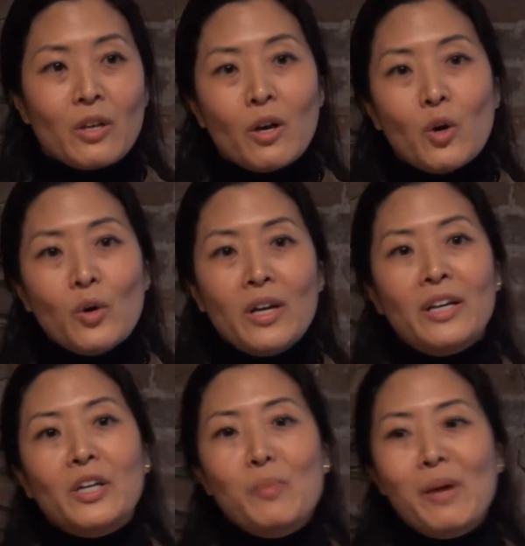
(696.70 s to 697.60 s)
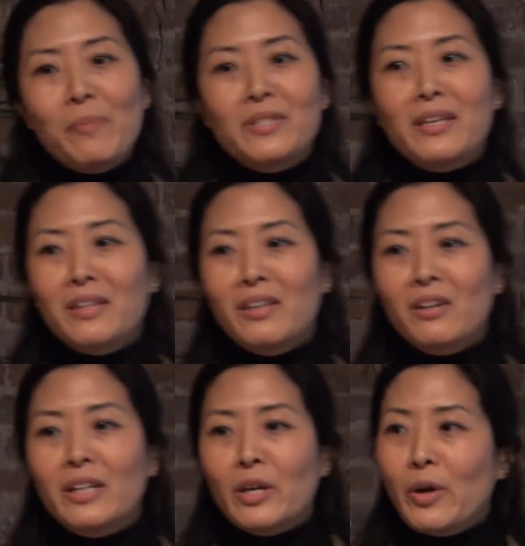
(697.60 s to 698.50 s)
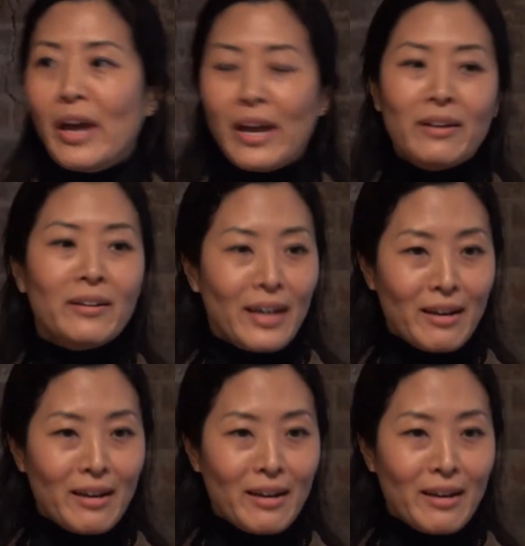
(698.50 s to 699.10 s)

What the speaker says: So you might be thinking here like, okay,